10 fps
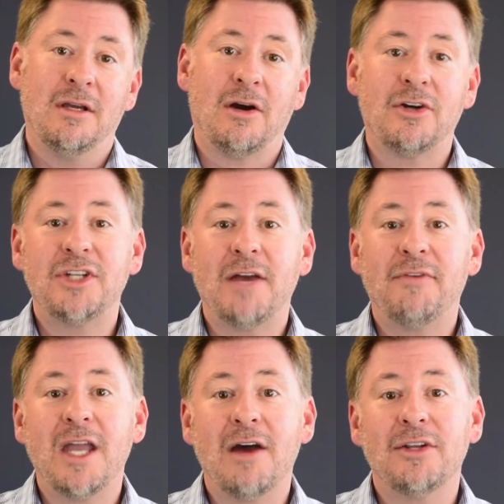Our staff
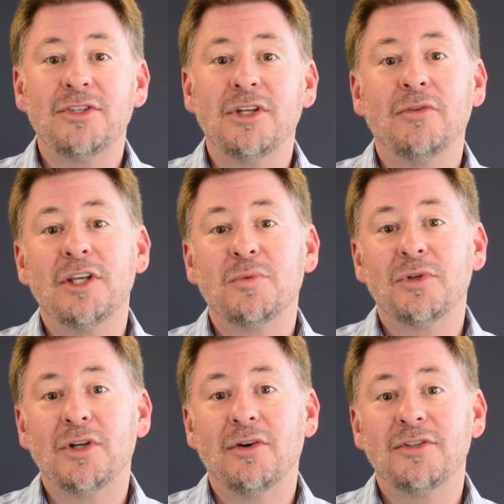accountants know these
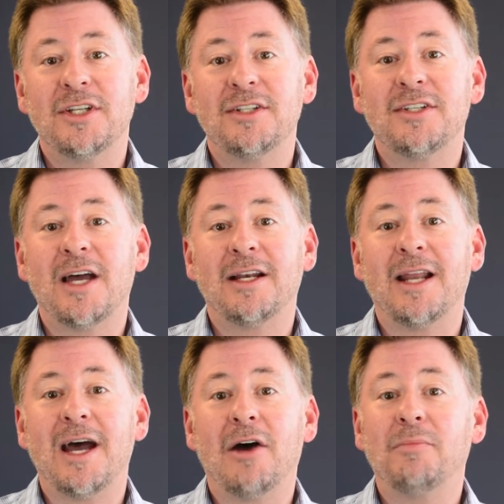returns inside and
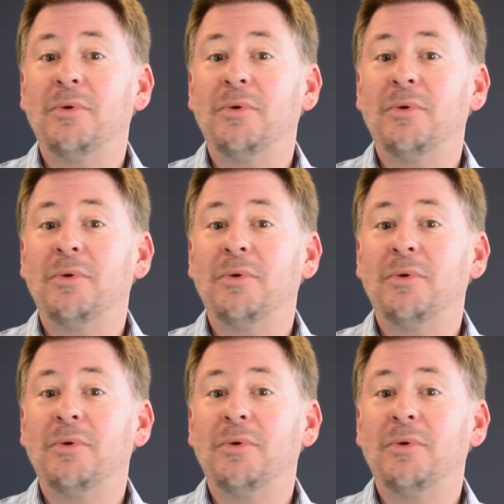out,